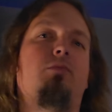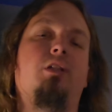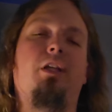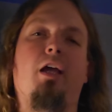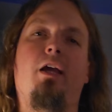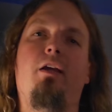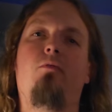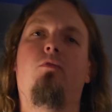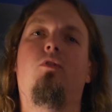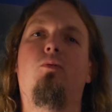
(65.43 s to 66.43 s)
Today
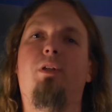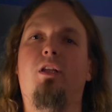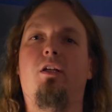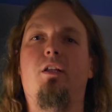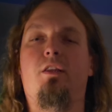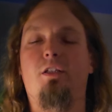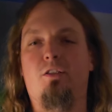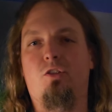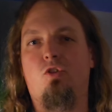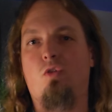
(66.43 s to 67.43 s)
we're going to be looking at
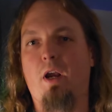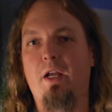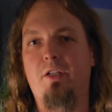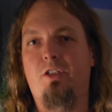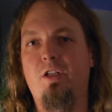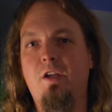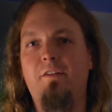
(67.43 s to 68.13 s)
this Gretsch